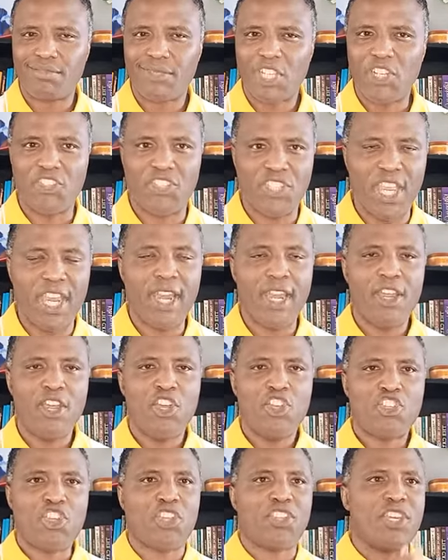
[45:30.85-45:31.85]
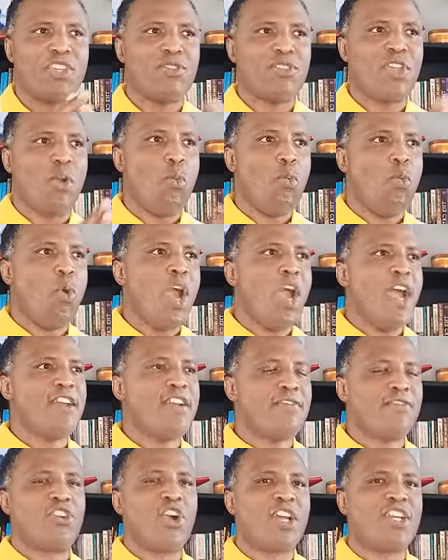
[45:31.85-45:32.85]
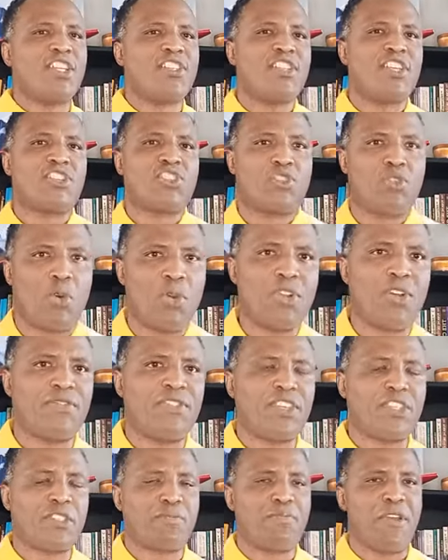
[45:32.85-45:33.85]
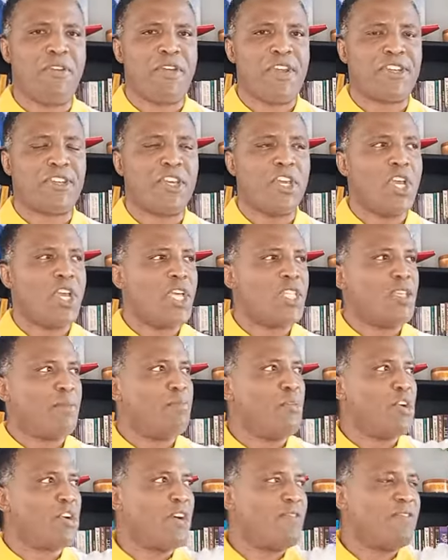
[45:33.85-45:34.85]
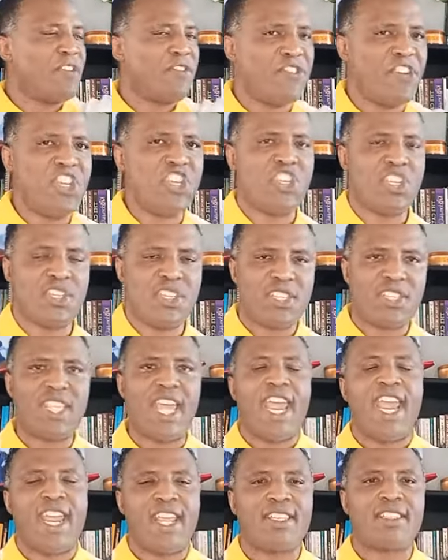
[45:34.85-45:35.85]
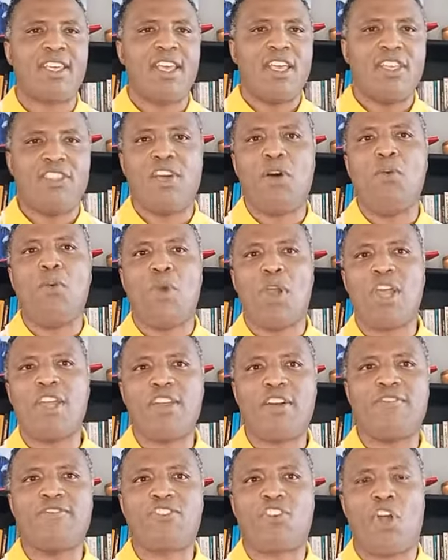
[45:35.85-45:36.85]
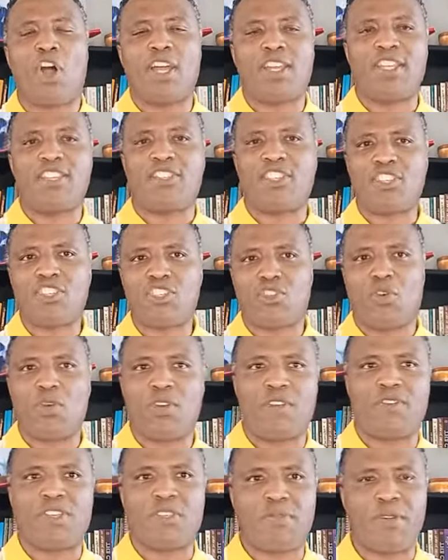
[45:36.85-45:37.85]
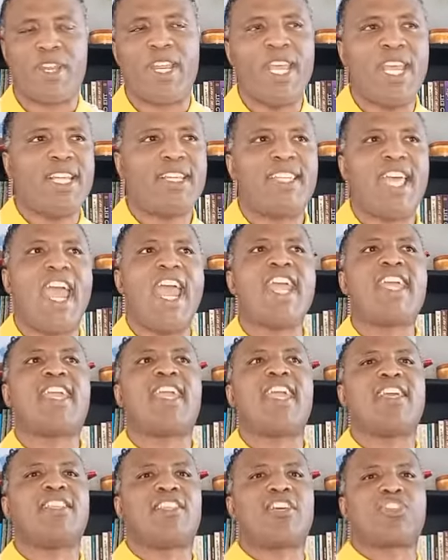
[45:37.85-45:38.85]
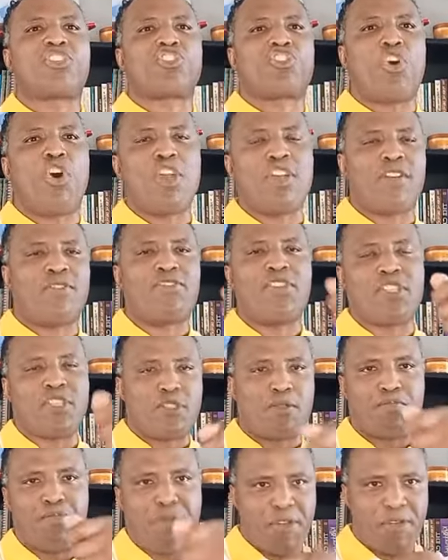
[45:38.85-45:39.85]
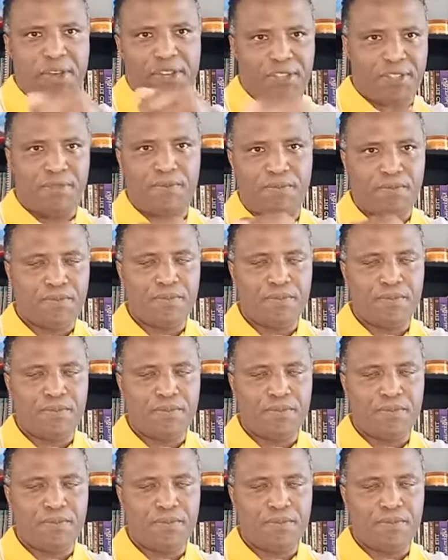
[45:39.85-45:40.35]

You see? So the, the word of God is the sword of the spirit. The book of Ephesians says the word of God is the sword of the Spirit. Taking the sword of the Spirit.